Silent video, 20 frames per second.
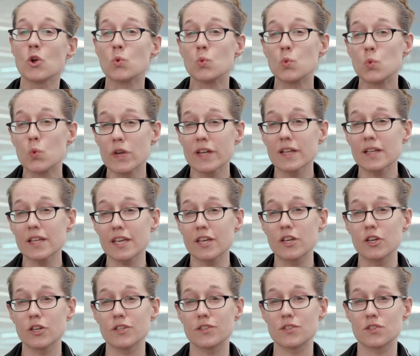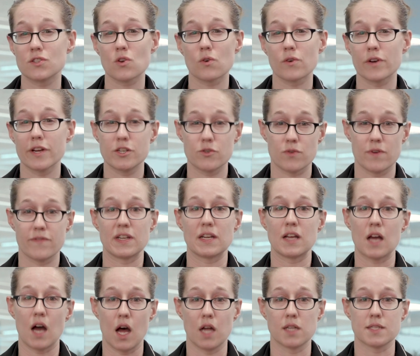really good story-driven
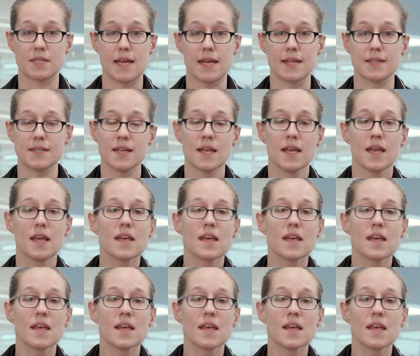content.